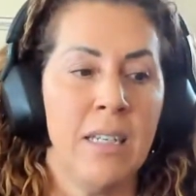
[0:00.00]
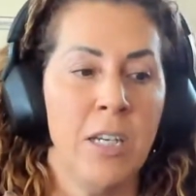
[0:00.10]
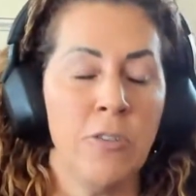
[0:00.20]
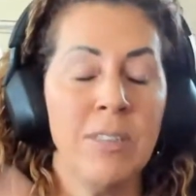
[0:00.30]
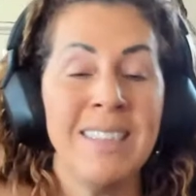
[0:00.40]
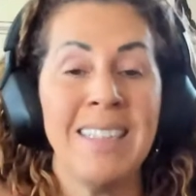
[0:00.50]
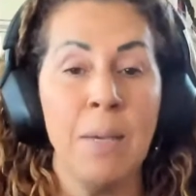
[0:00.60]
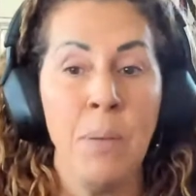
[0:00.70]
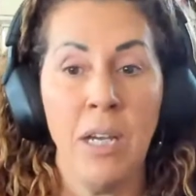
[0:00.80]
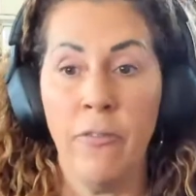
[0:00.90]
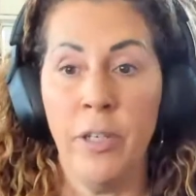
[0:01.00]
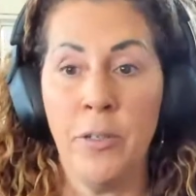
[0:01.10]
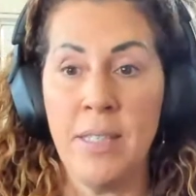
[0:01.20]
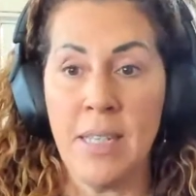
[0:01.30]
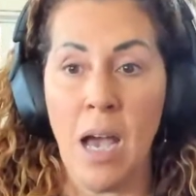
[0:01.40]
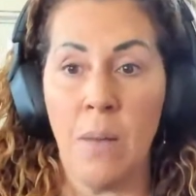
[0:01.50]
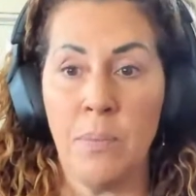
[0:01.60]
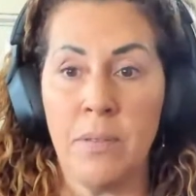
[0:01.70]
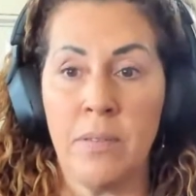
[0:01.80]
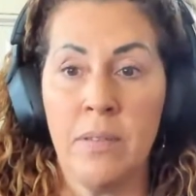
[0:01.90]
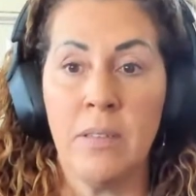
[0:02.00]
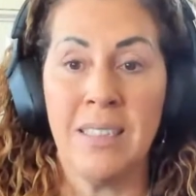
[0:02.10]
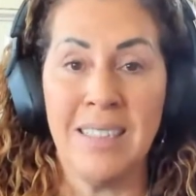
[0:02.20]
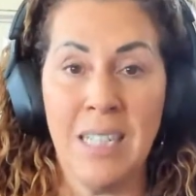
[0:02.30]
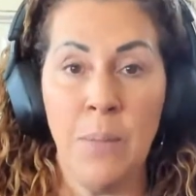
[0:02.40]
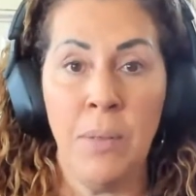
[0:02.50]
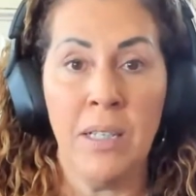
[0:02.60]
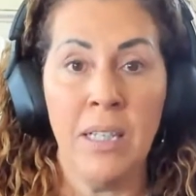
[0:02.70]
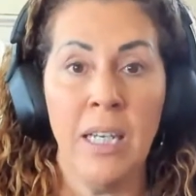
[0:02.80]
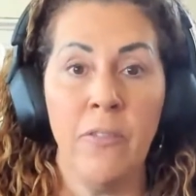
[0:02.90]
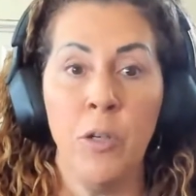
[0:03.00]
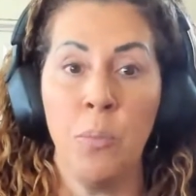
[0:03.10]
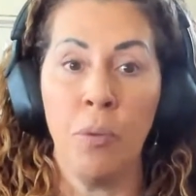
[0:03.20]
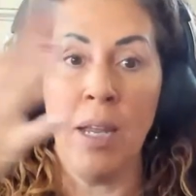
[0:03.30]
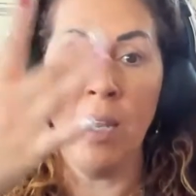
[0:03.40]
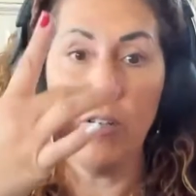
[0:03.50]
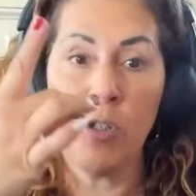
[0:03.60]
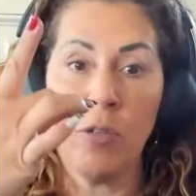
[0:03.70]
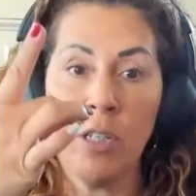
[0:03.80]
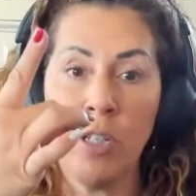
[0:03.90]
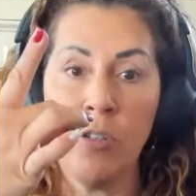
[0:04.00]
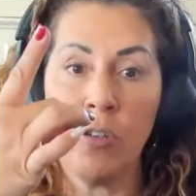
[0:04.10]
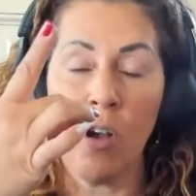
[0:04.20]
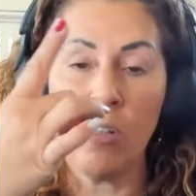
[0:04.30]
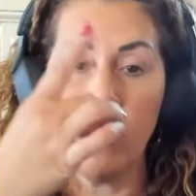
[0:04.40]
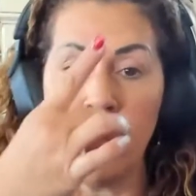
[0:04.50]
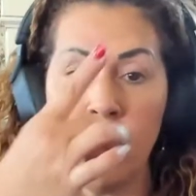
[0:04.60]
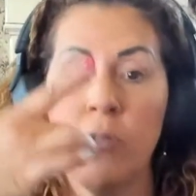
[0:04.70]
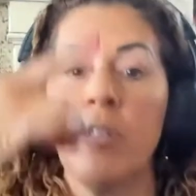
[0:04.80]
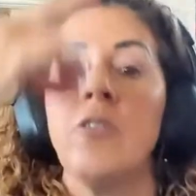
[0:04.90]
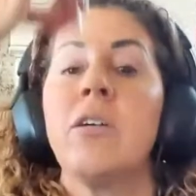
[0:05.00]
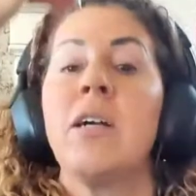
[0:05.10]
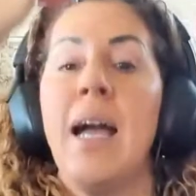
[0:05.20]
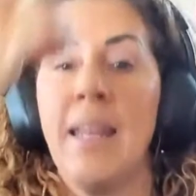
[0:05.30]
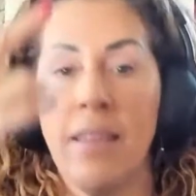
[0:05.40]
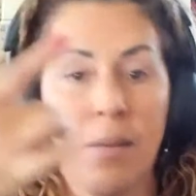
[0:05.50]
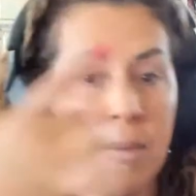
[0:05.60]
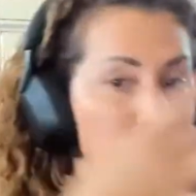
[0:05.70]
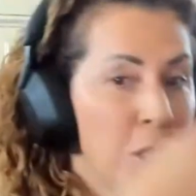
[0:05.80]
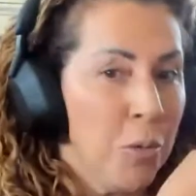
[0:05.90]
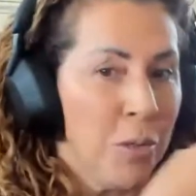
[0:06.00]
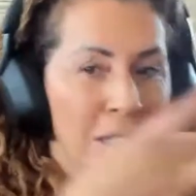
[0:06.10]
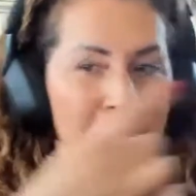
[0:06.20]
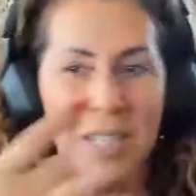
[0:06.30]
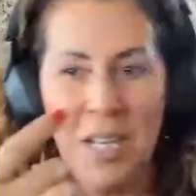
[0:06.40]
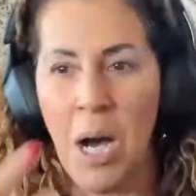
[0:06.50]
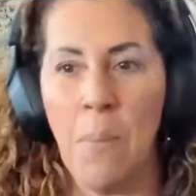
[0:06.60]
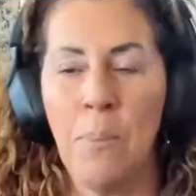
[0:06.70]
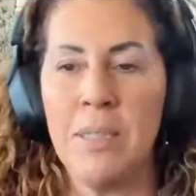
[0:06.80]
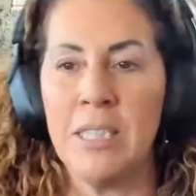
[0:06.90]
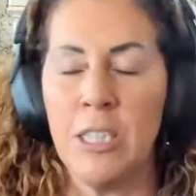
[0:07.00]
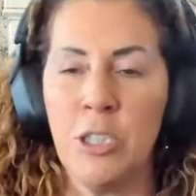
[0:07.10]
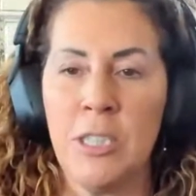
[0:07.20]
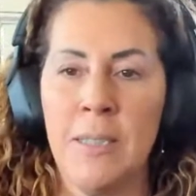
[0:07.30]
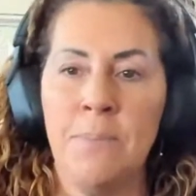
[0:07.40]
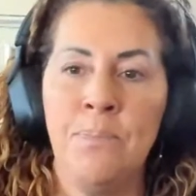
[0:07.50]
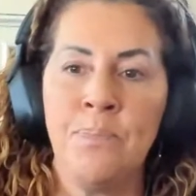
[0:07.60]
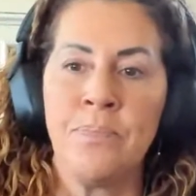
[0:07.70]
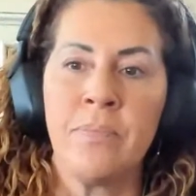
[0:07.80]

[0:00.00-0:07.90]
you're skipping a few steps, because typically if you're bringing a treat to your dog's nose and you're guiding them into a position,